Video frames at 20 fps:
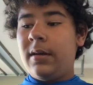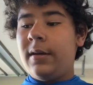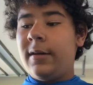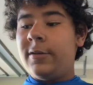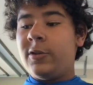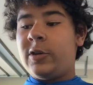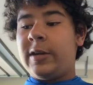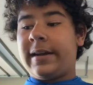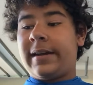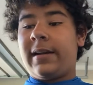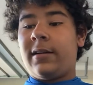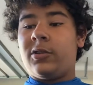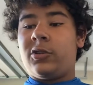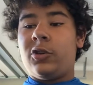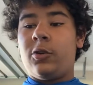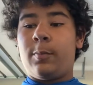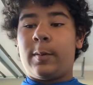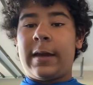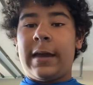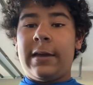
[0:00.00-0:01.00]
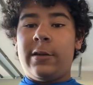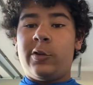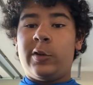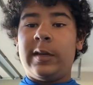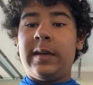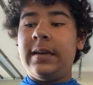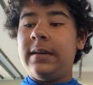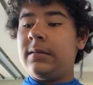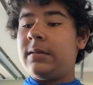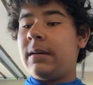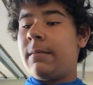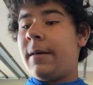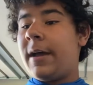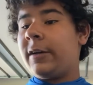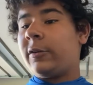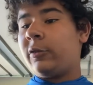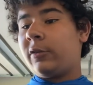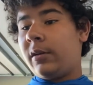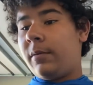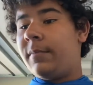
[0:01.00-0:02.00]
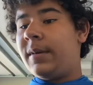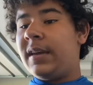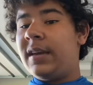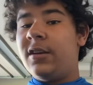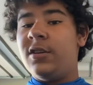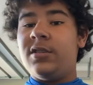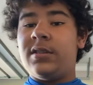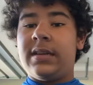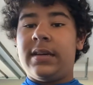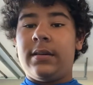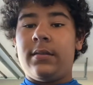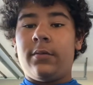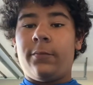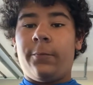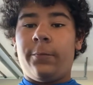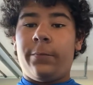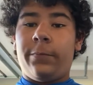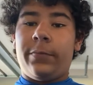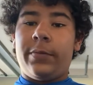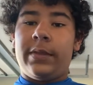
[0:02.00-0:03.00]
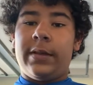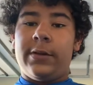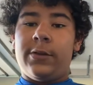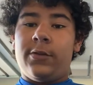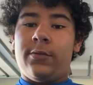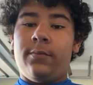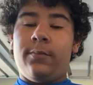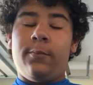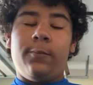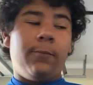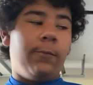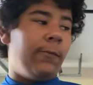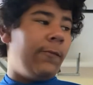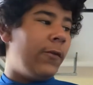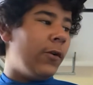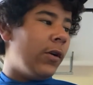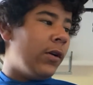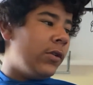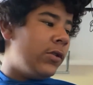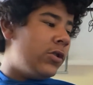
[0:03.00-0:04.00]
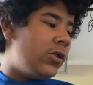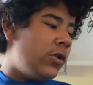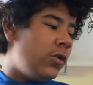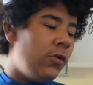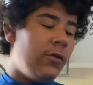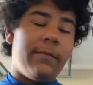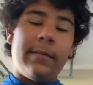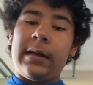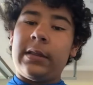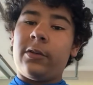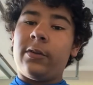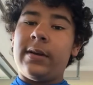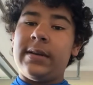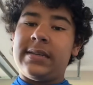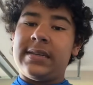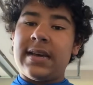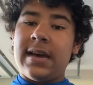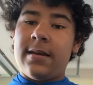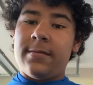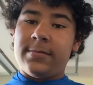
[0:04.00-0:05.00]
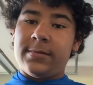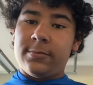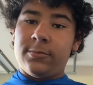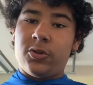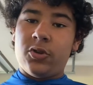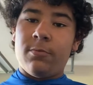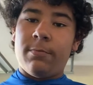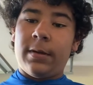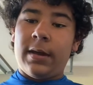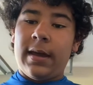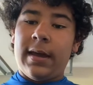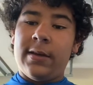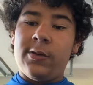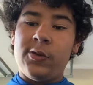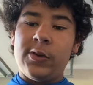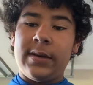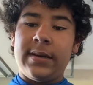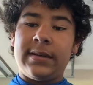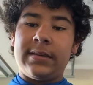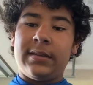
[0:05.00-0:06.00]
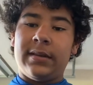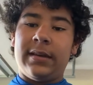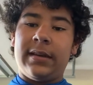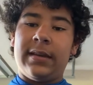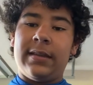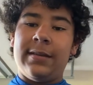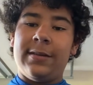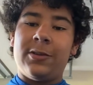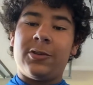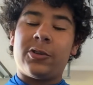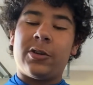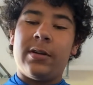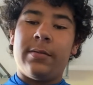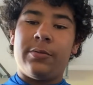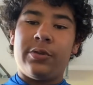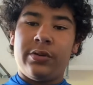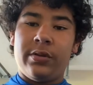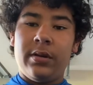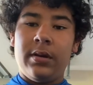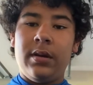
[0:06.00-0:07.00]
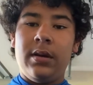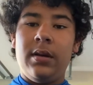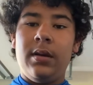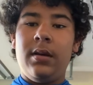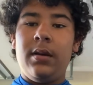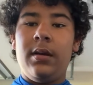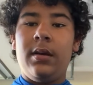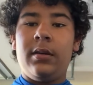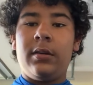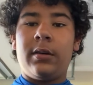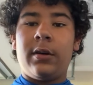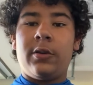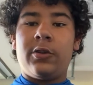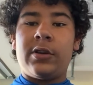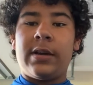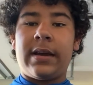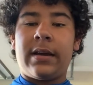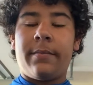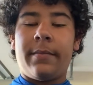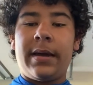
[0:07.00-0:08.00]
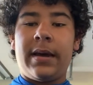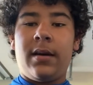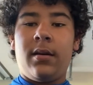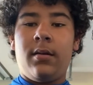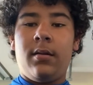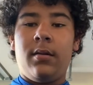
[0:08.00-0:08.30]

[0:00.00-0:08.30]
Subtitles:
Check out Super K Jigs. I'm actually going to be using for 2 of my 3 setups from Super K Jigs. Link in the description. Go check them out.